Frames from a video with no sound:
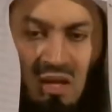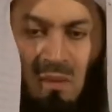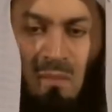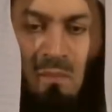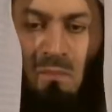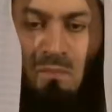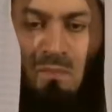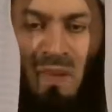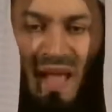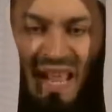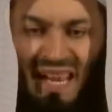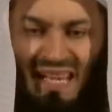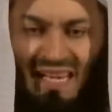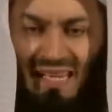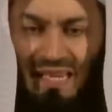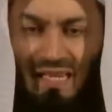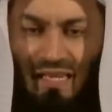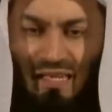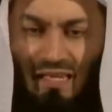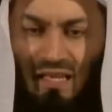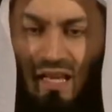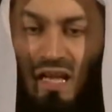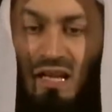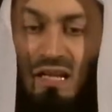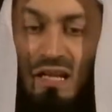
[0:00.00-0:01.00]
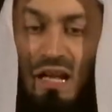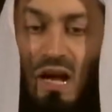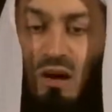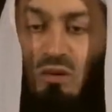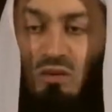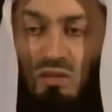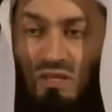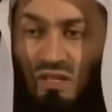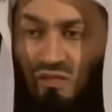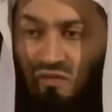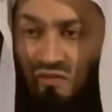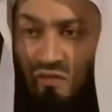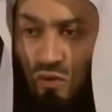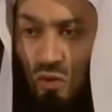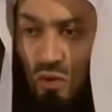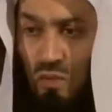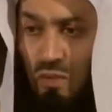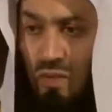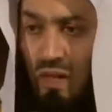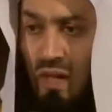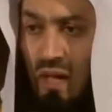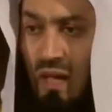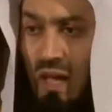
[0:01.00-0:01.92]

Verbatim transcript: term penny accounted for.